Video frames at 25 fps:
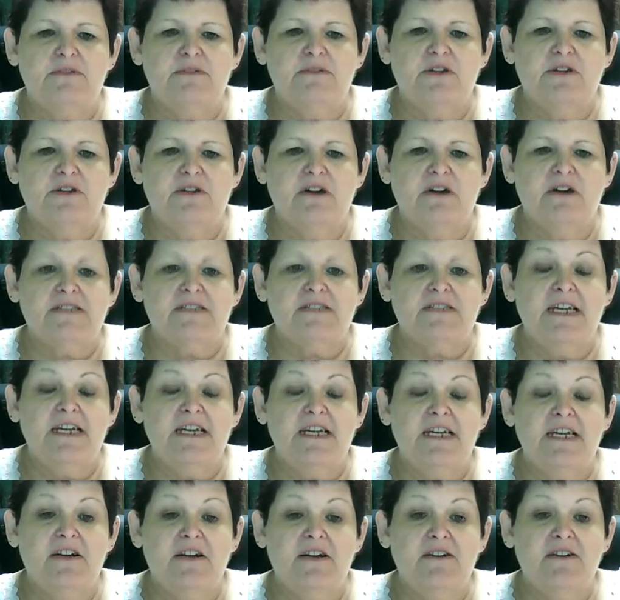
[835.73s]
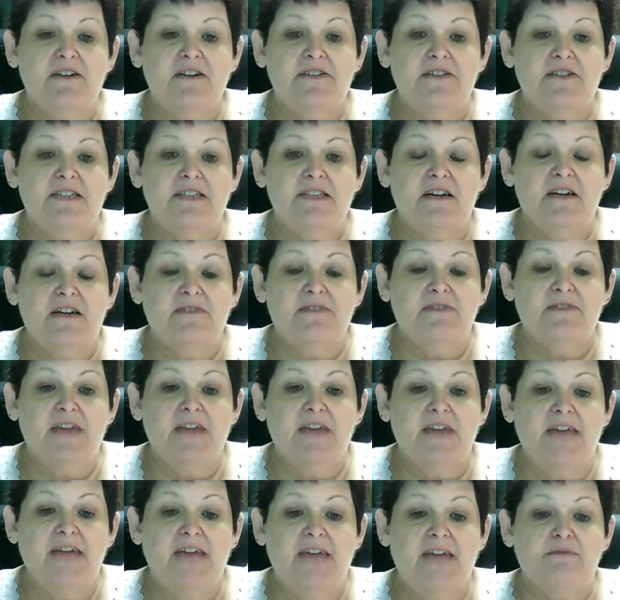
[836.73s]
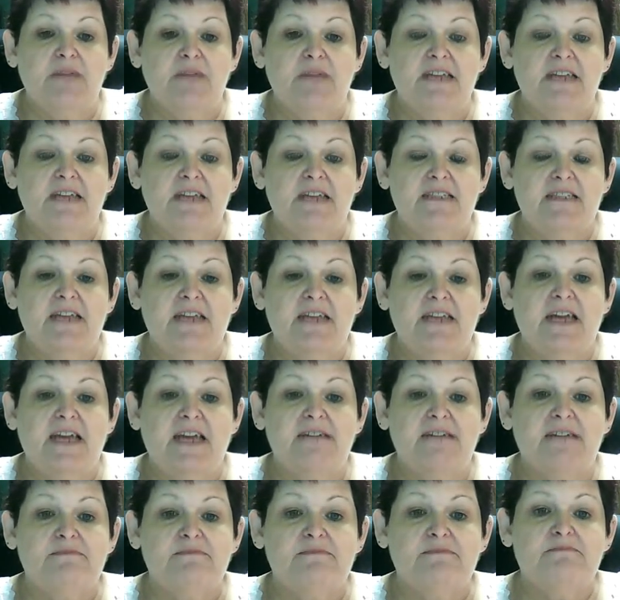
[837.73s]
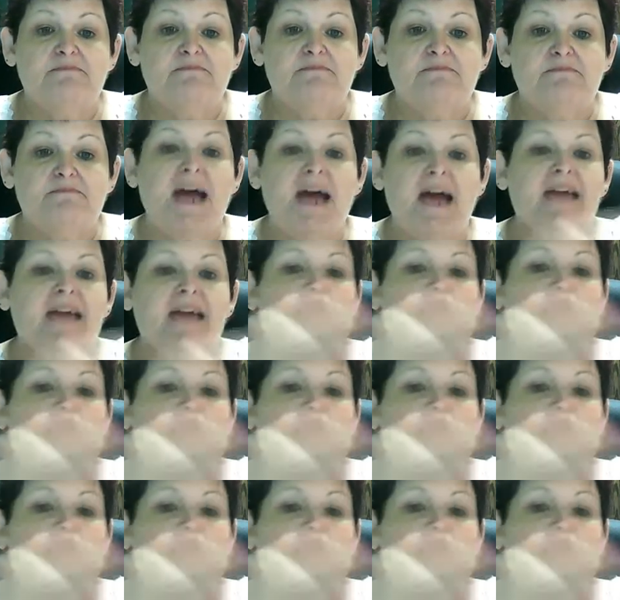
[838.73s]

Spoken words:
You all take care of yourself and have a blessed day. Bye.